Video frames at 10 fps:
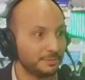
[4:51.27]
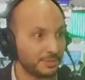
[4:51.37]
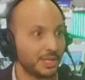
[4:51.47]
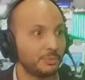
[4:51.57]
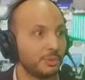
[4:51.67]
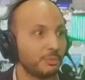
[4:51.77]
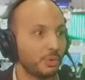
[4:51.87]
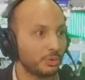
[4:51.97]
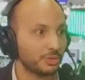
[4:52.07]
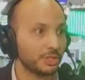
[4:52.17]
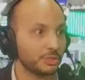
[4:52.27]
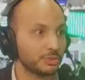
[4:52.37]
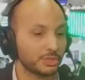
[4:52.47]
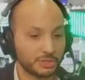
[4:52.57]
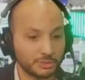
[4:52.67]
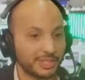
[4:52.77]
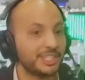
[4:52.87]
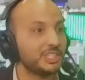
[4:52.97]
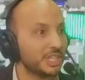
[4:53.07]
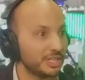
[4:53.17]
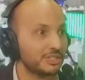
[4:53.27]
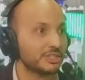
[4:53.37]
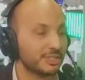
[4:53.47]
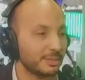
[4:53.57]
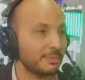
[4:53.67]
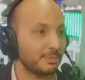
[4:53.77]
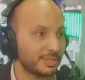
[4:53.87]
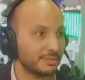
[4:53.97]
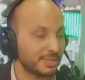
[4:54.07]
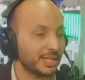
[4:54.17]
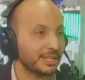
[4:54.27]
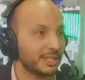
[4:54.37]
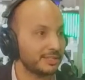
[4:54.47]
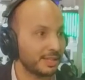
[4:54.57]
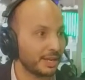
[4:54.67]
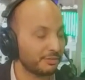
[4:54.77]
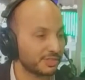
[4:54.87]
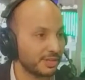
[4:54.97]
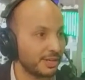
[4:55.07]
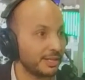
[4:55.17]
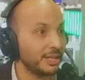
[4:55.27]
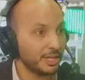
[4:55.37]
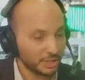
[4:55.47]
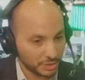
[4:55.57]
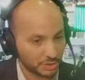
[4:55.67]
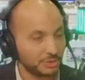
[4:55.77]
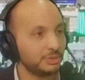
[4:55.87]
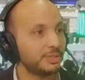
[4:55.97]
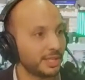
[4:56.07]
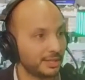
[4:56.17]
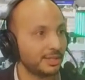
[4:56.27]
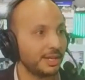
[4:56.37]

then we warn the user so that he changes some something in his lifestyle yeah. to get that